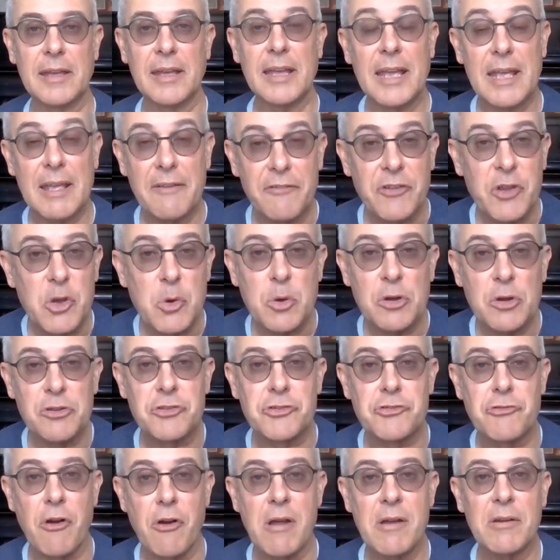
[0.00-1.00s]
If you
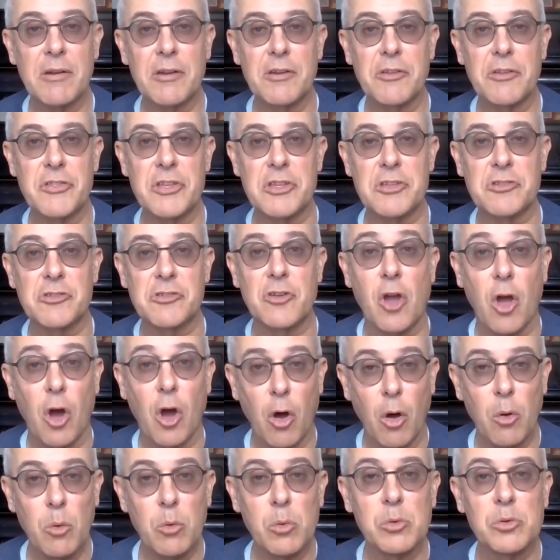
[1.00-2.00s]
had drunk this
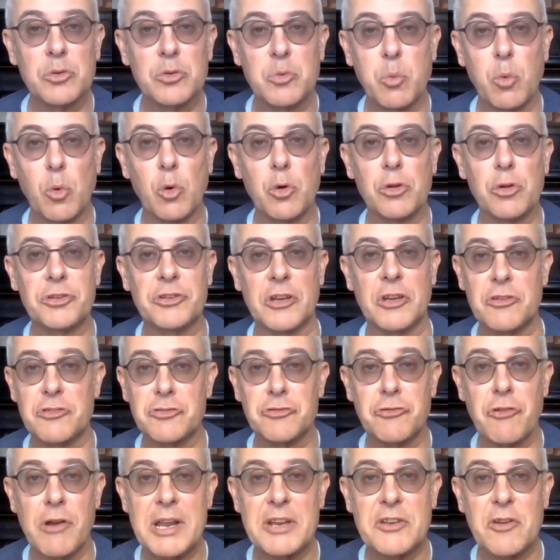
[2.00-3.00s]
cold water
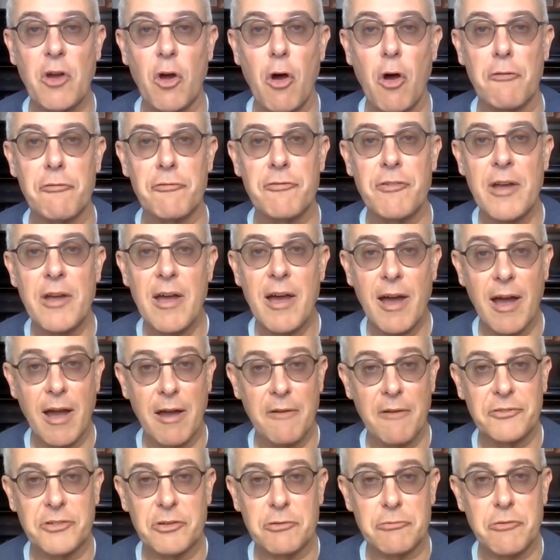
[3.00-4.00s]
straight off
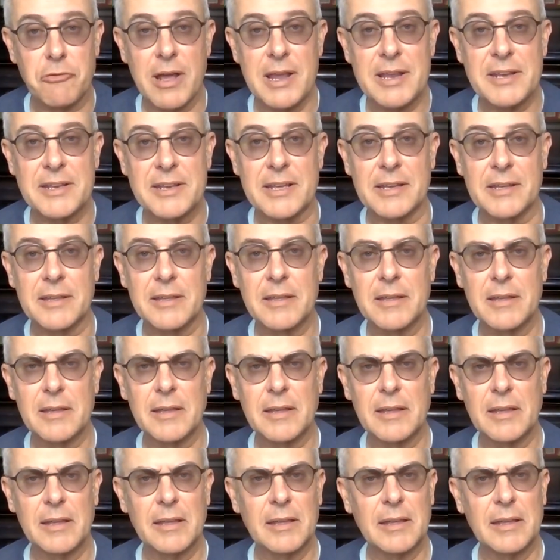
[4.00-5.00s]
after riding,
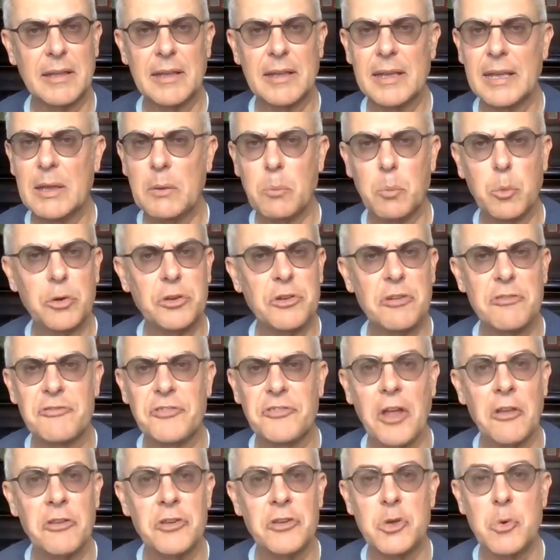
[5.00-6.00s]
it would have
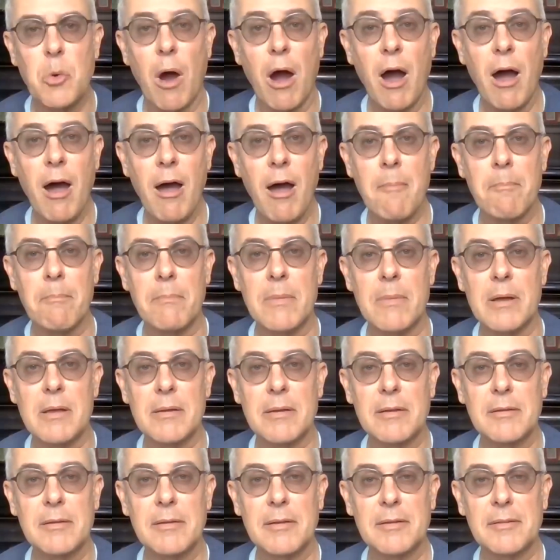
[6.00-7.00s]
done you harm.
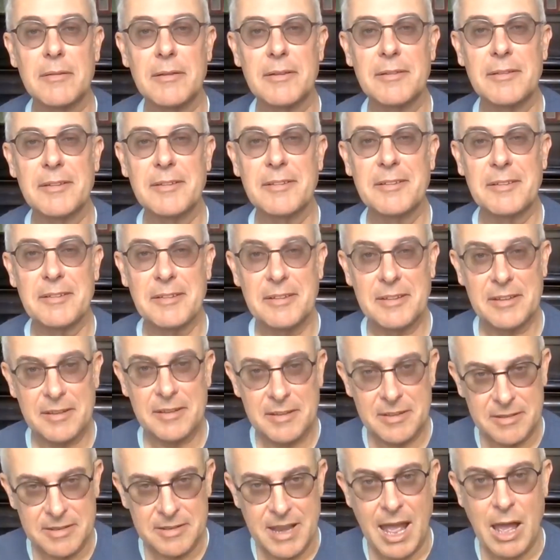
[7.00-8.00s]

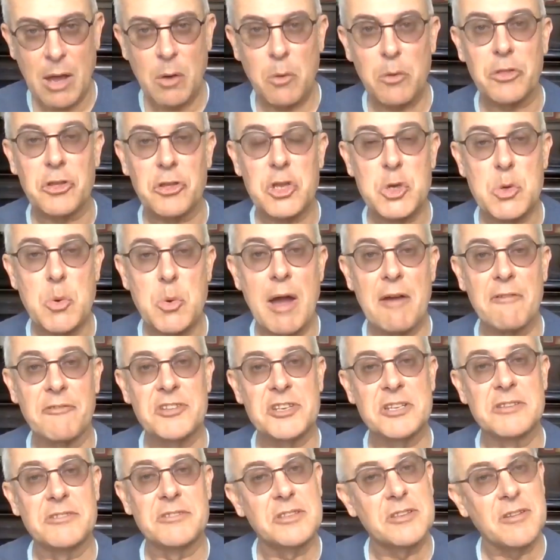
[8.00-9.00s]
Now that you have
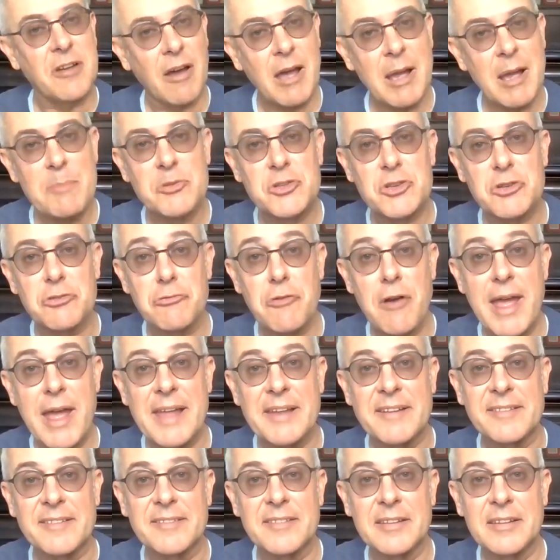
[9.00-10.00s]
time to
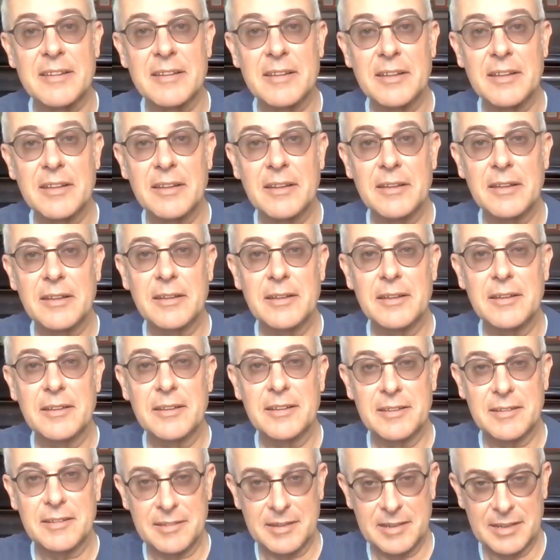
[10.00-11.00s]
rest,
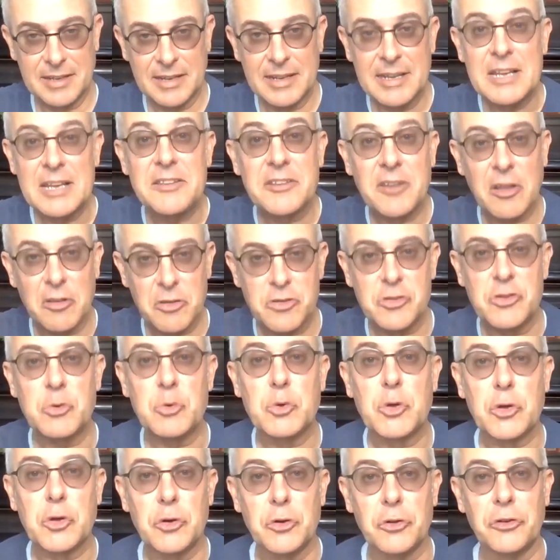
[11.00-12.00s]
it does you
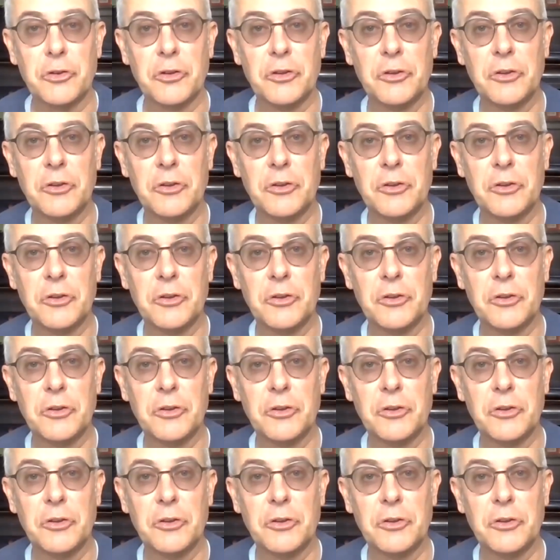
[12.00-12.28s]
good."